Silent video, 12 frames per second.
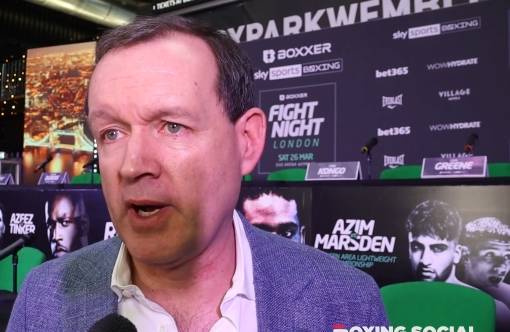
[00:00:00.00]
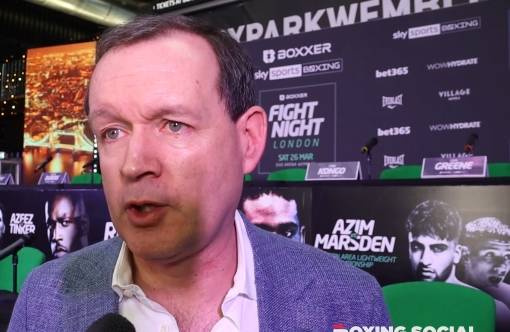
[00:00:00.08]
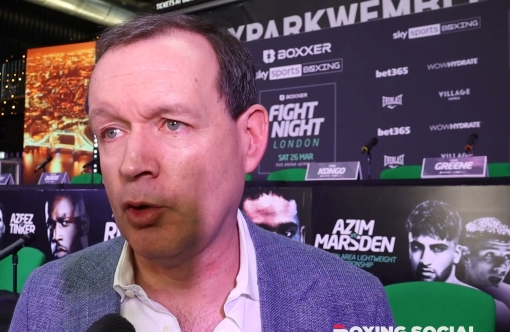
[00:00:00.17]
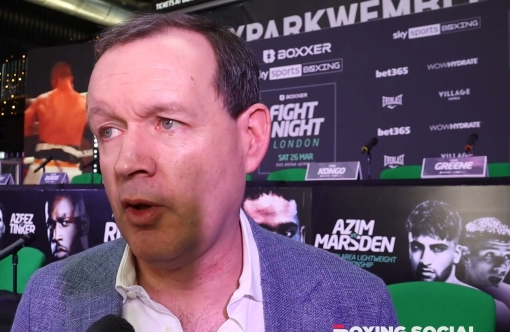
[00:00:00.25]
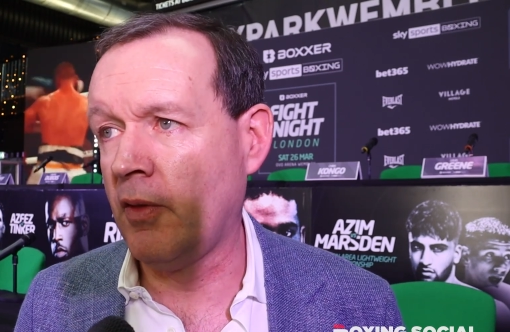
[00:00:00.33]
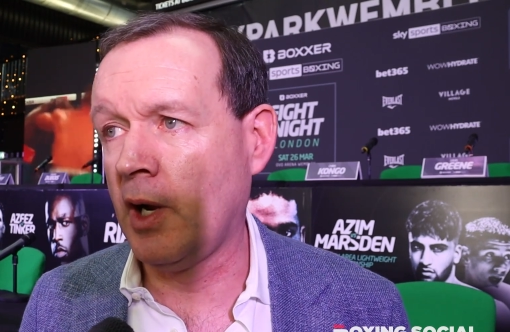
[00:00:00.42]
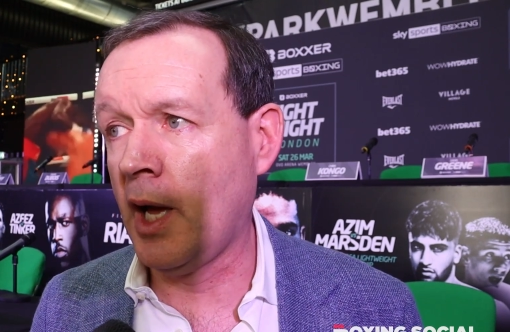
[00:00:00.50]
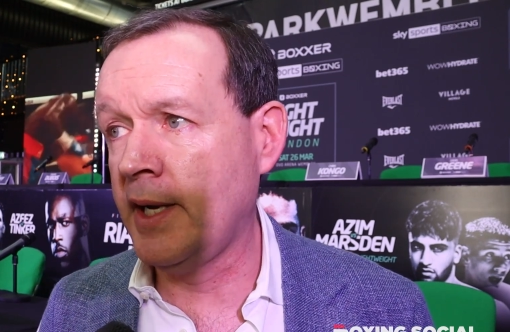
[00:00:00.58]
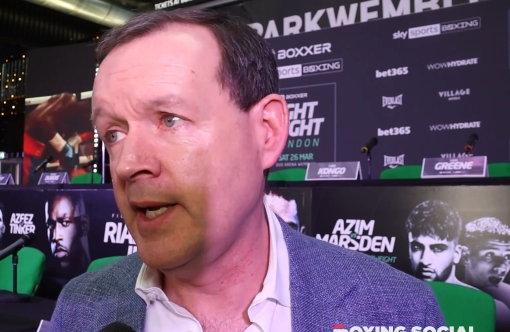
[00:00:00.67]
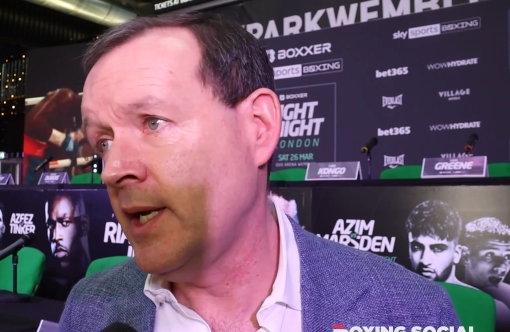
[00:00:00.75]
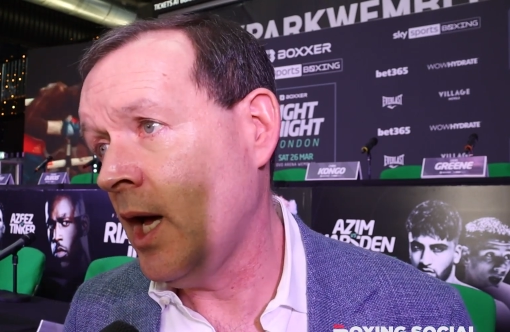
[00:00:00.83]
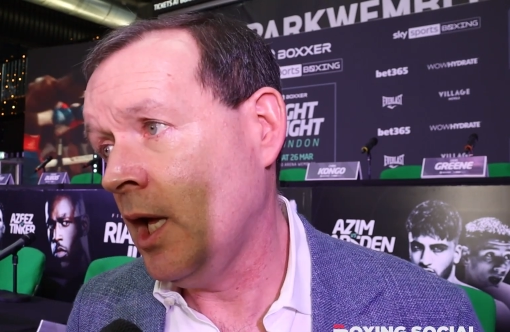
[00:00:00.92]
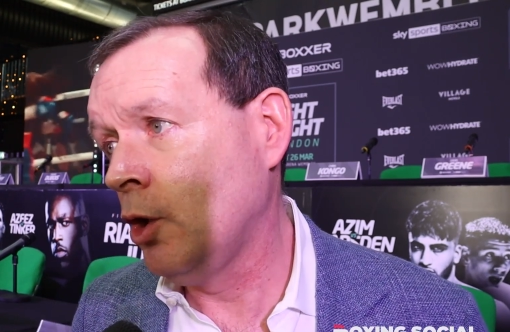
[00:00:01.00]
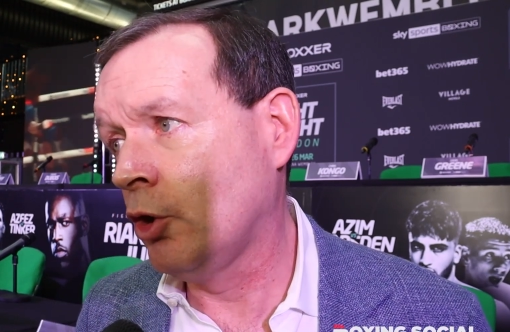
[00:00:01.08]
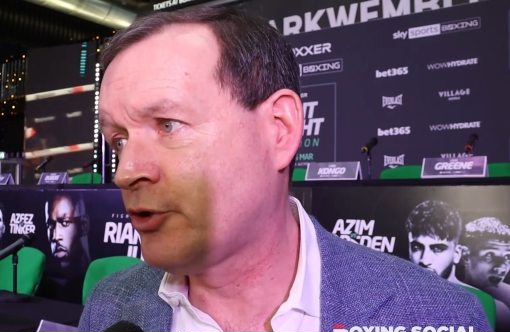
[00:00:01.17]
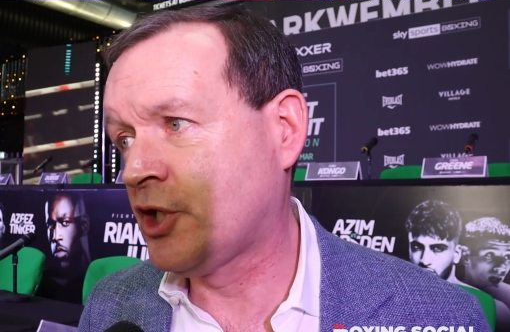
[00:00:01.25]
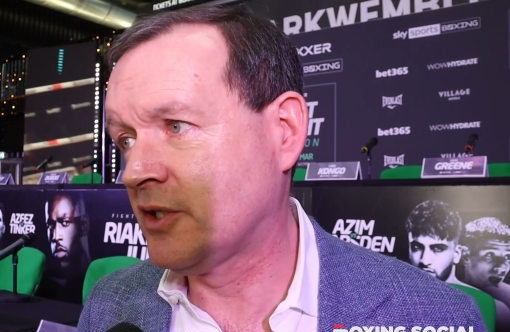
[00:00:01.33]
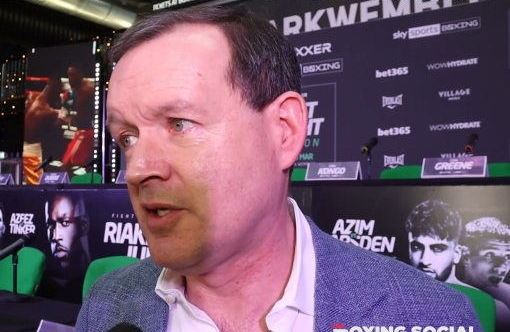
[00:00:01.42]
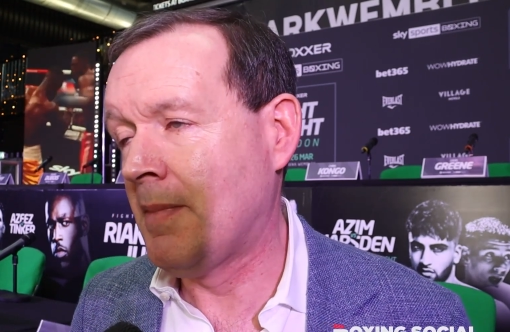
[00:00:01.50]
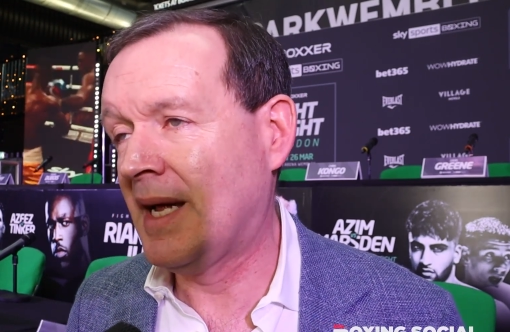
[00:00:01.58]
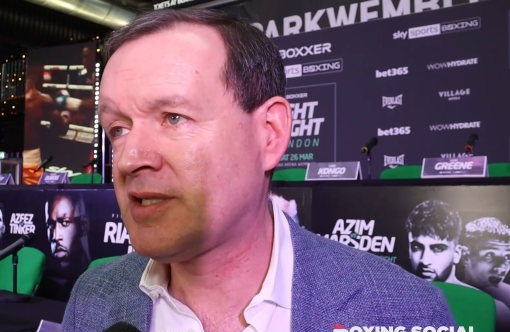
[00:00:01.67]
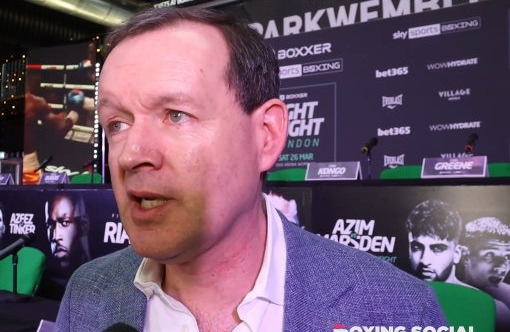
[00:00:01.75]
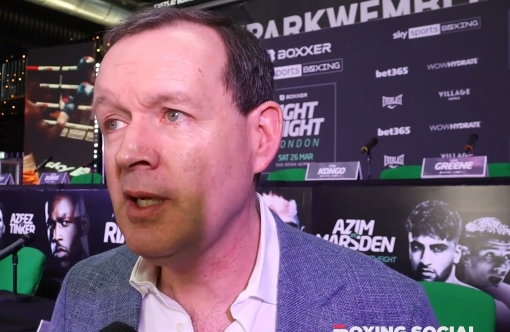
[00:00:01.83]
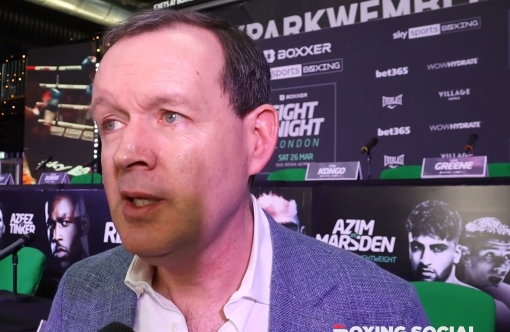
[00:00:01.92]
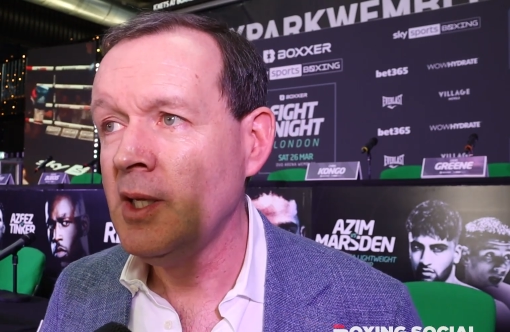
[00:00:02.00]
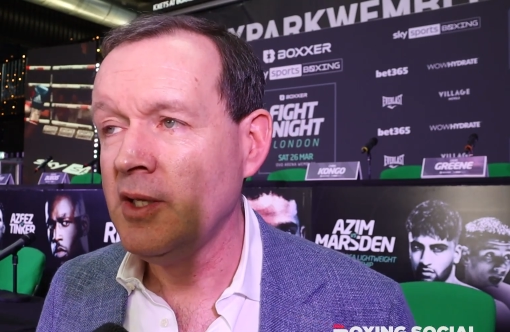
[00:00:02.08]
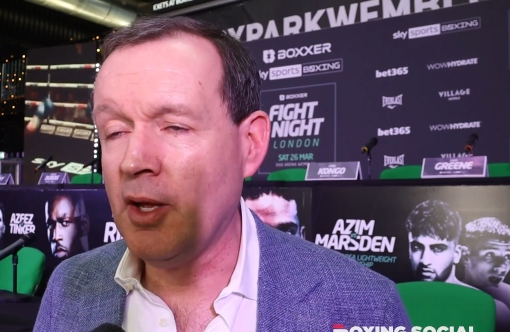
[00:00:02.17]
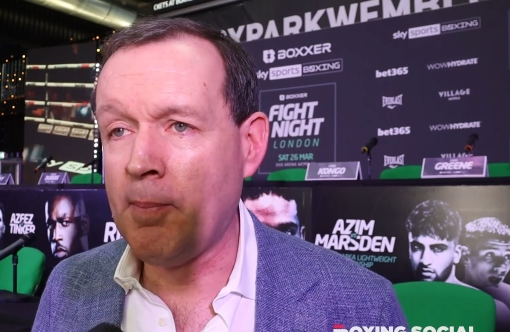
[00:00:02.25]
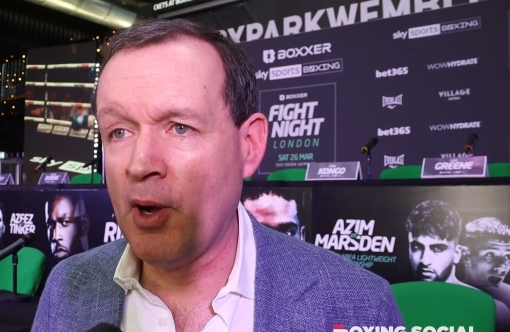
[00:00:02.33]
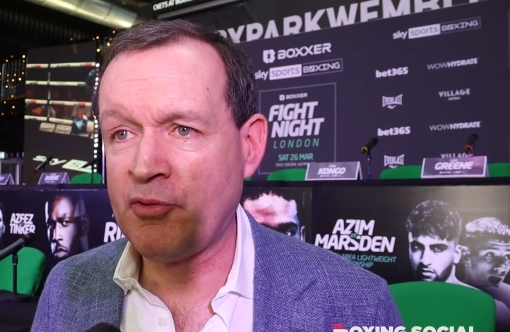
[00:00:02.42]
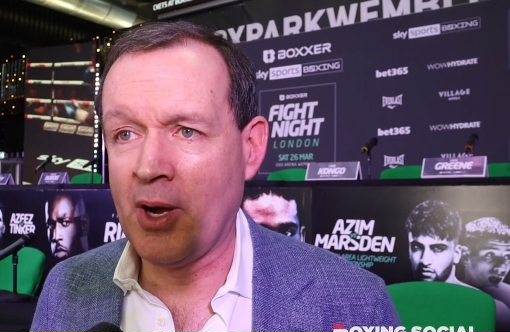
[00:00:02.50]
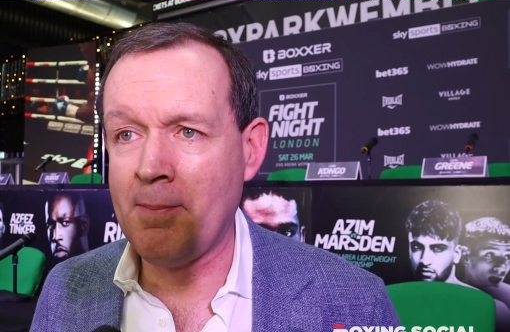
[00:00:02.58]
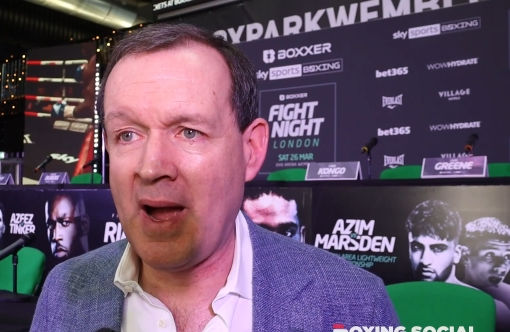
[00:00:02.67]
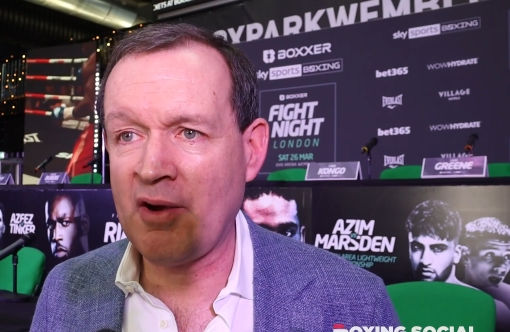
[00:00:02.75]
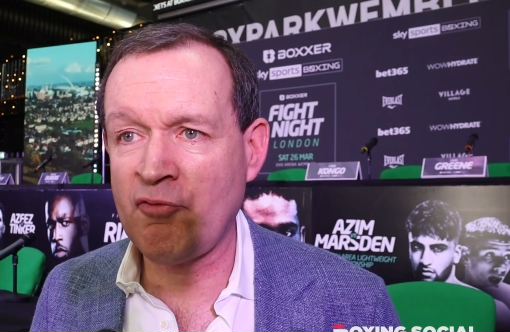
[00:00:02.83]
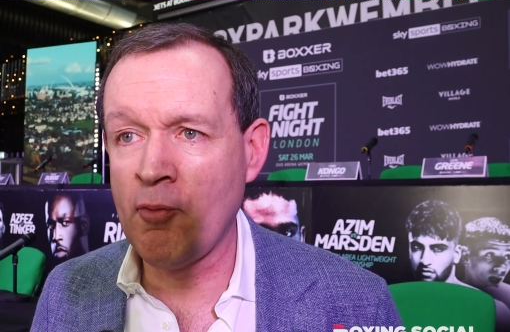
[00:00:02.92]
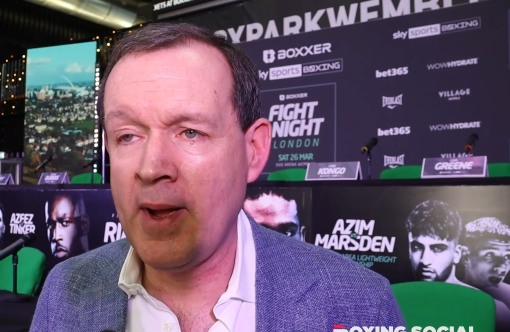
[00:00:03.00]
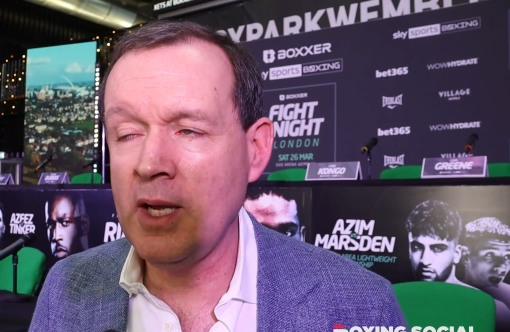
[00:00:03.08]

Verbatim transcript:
Speaker 1: record on the line. And a loss doesn't matter. They'll both come back from